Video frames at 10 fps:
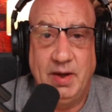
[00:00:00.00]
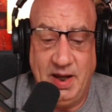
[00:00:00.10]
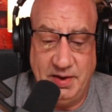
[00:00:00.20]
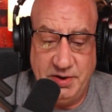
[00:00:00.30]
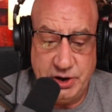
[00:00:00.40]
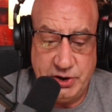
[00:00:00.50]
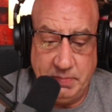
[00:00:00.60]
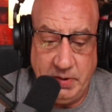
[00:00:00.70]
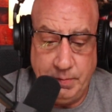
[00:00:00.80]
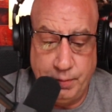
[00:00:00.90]
And this
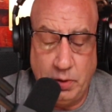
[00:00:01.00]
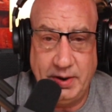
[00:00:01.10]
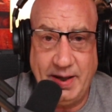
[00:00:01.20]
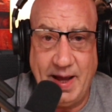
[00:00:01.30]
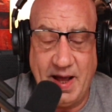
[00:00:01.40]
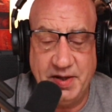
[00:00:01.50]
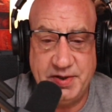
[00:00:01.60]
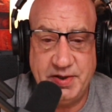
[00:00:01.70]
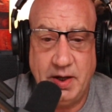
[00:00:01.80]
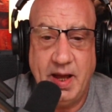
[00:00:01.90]
should be
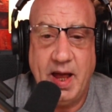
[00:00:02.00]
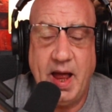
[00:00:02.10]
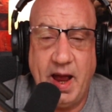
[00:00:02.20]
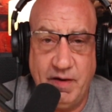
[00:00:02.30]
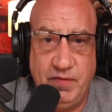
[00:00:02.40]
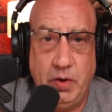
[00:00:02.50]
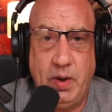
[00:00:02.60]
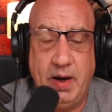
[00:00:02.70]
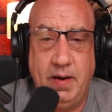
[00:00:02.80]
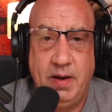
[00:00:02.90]
broadcast
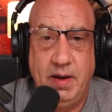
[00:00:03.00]
everywhere.